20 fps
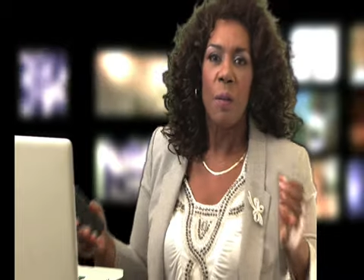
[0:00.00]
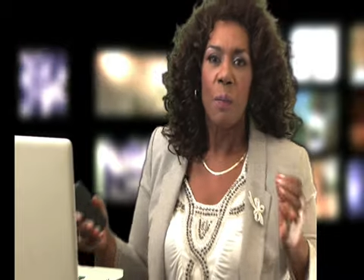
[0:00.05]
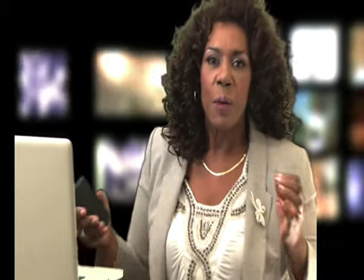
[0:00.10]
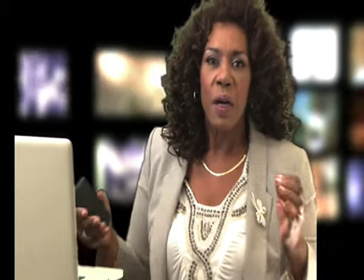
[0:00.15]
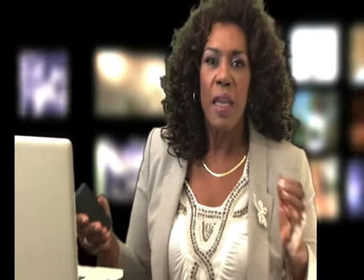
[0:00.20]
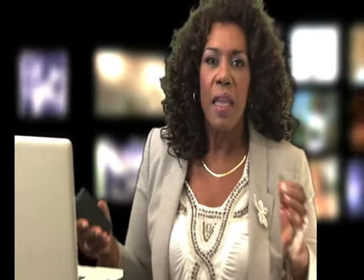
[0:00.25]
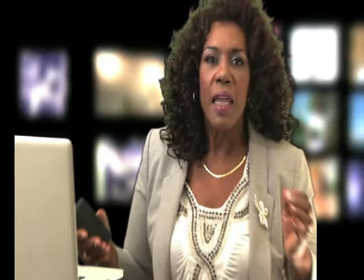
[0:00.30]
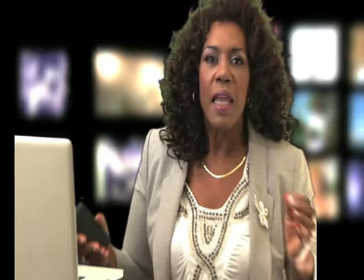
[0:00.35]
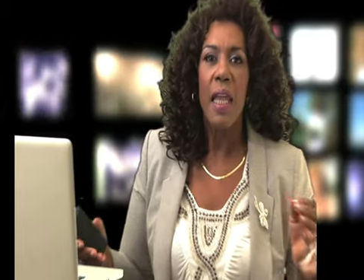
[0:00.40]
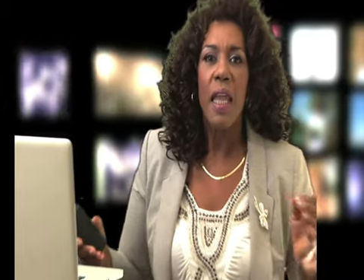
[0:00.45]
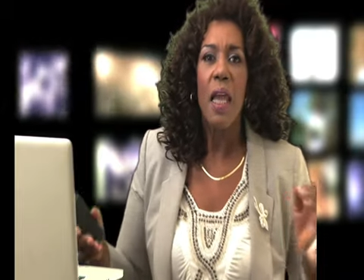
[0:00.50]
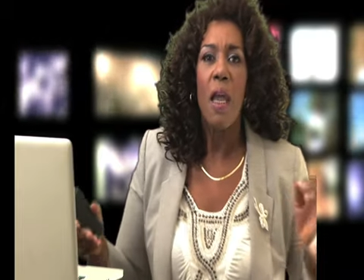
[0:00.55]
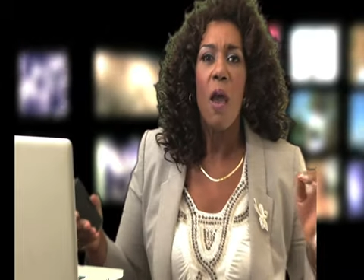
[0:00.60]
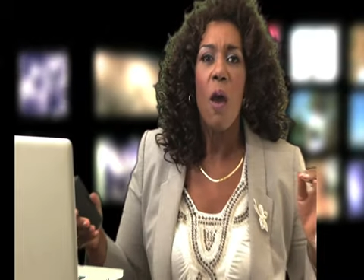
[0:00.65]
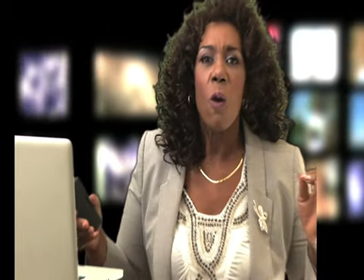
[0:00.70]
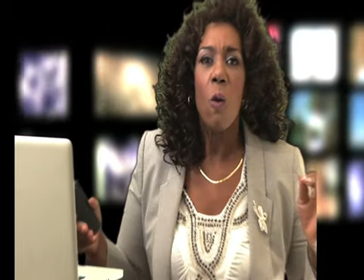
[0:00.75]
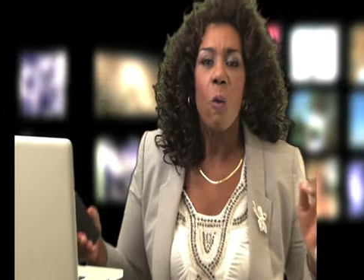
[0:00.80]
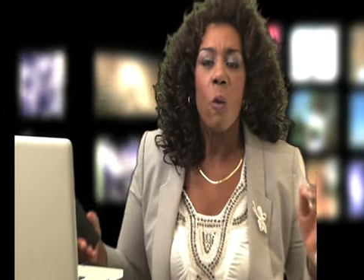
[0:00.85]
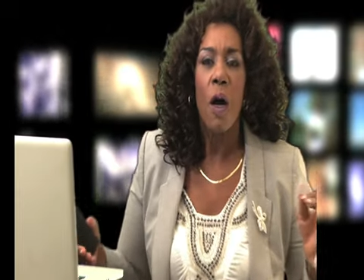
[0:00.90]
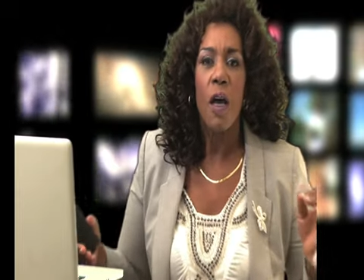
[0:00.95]
But
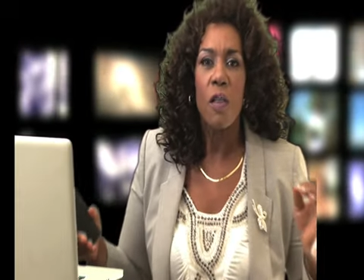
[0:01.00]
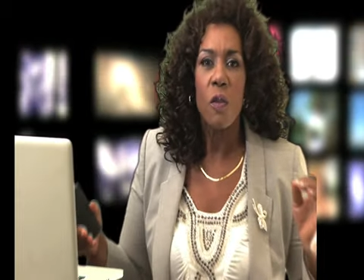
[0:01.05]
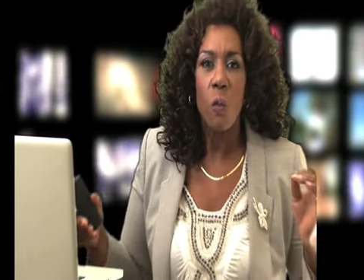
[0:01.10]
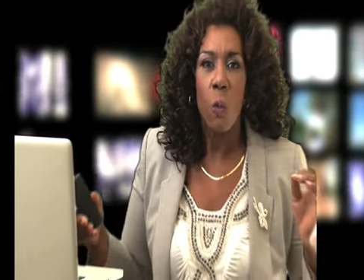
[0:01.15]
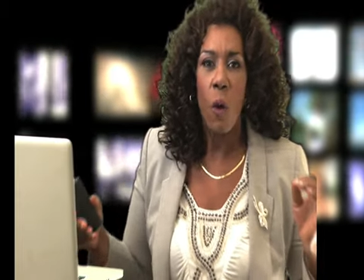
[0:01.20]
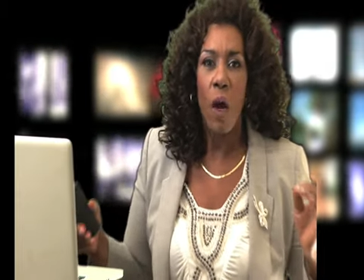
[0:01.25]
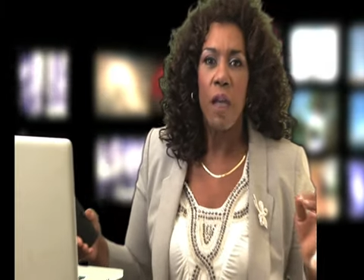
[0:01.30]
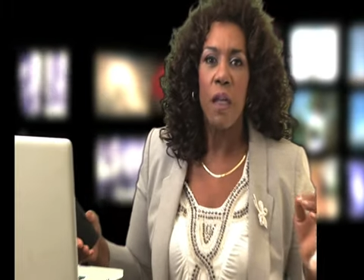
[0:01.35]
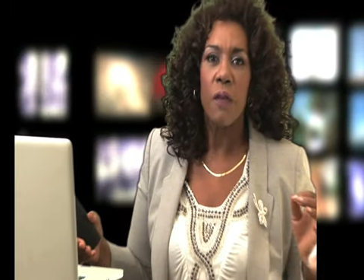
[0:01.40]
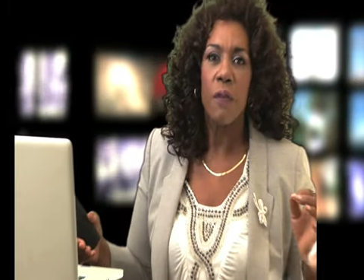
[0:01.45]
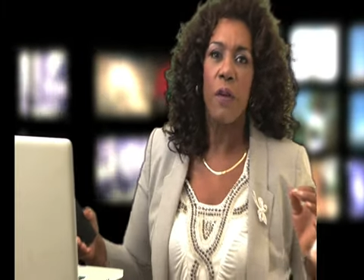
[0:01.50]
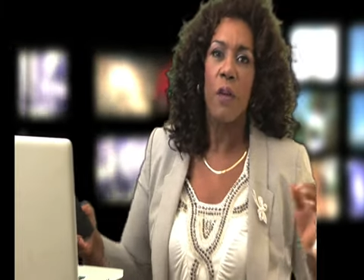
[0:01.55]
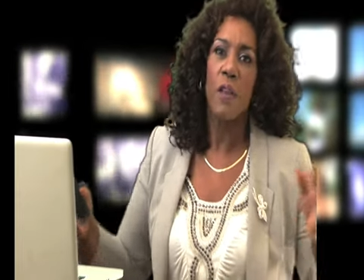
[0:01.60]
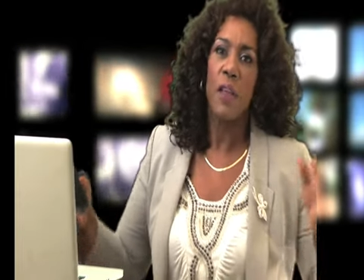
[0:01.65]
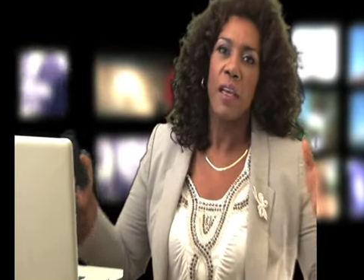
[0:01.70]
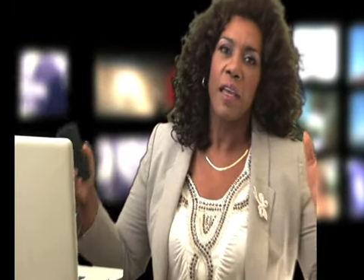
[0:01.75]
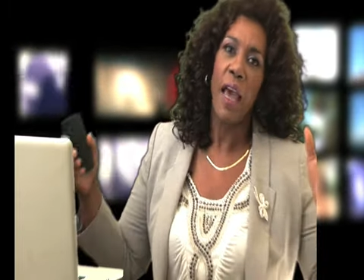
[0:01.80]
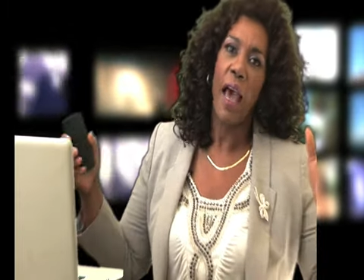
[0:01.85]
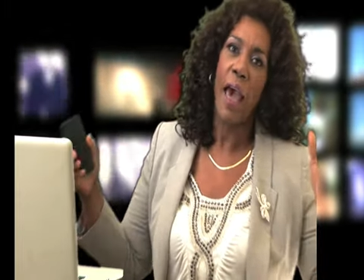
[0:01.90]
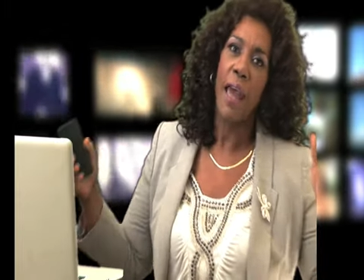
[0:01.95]
he was wonderful.
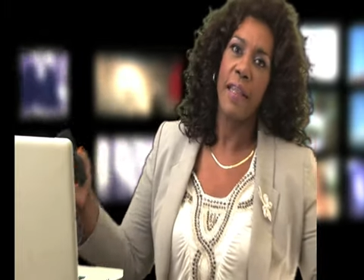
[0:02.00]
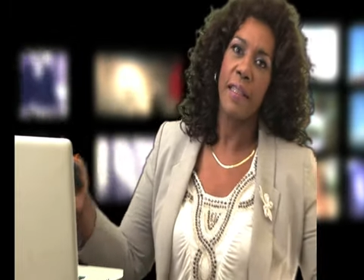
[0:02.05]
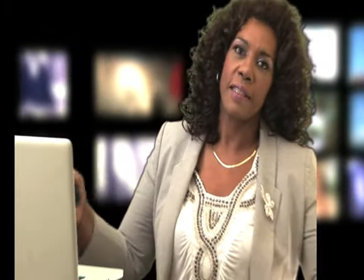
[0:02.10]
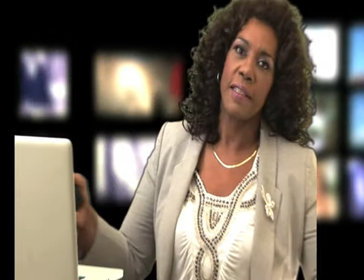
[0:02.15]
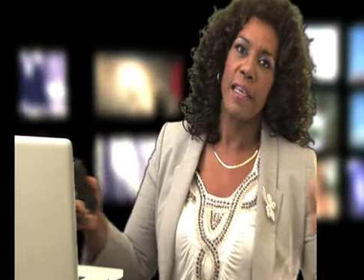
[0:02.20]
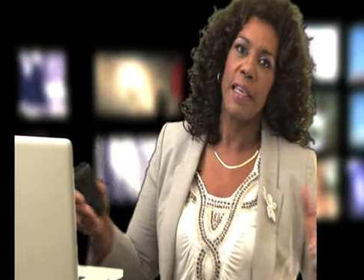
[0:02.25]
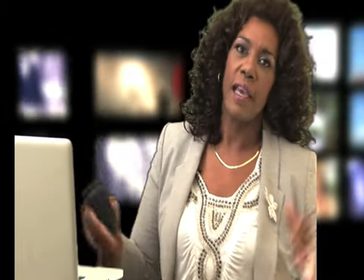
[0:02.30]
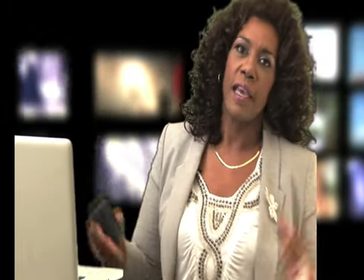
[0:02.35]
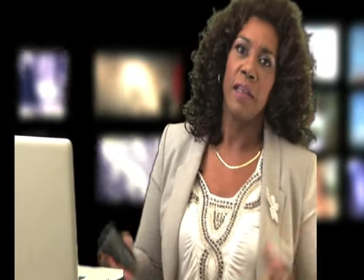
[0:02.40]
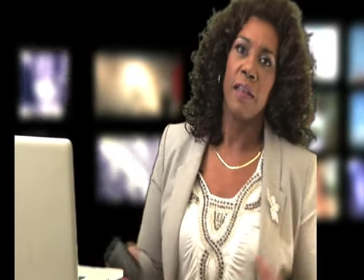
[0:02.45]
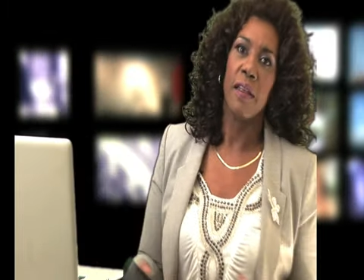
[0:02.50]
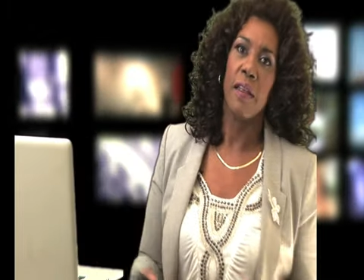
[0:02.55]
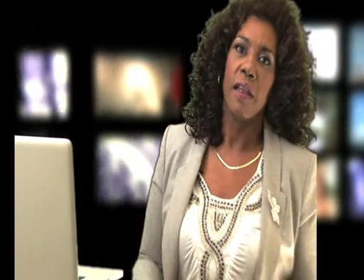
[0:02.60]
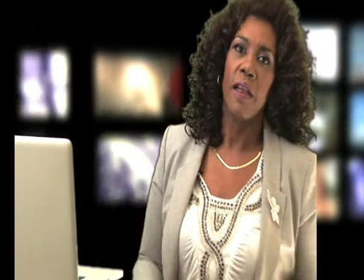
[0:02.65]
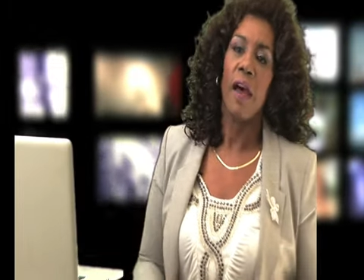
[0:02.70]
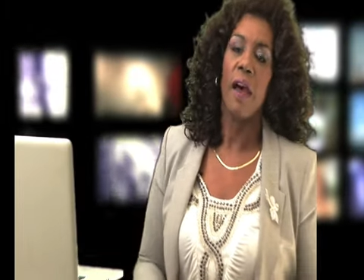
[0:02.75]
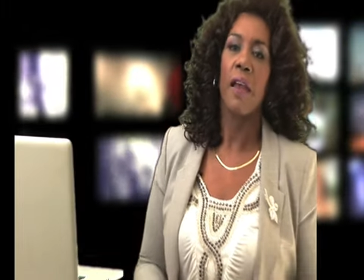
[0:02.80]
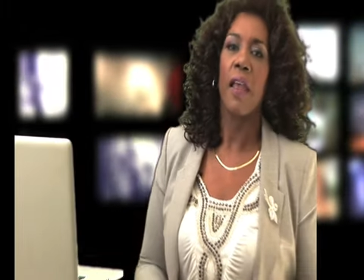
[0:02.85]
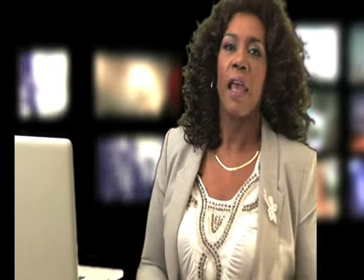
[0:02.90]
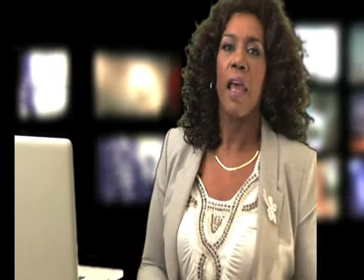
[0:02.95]
You got to see it,
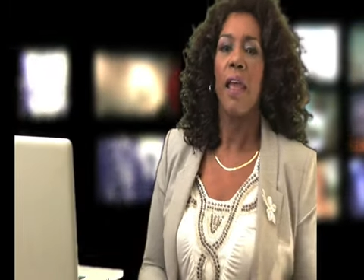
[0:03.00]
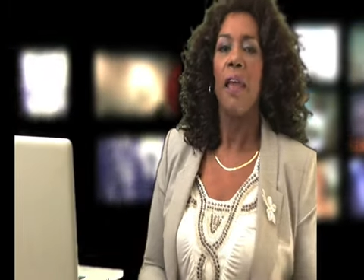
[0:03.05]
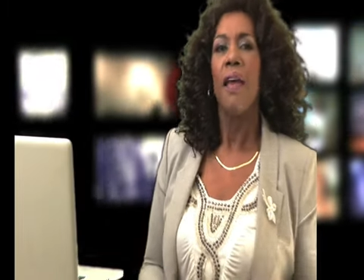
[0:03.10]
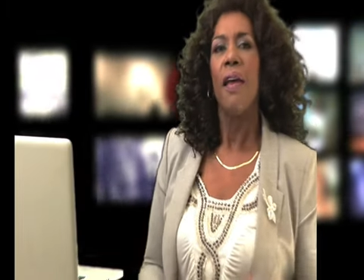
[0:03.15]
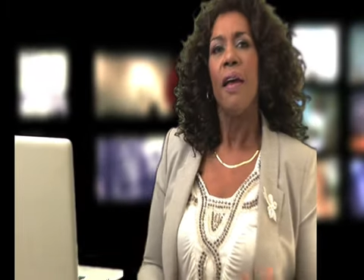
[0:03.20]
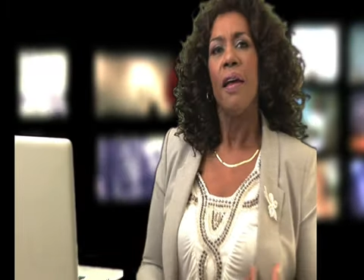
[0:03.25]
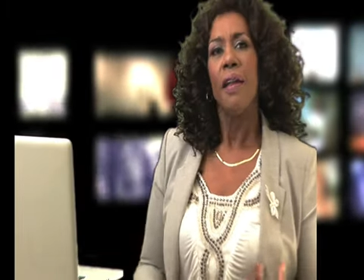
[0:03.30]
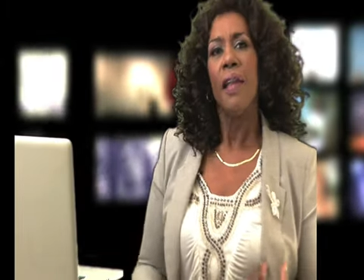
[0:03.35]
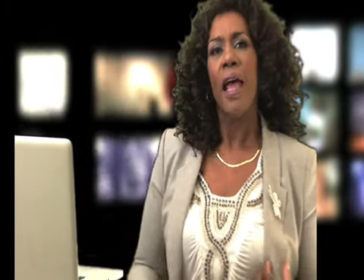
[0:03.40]
okay?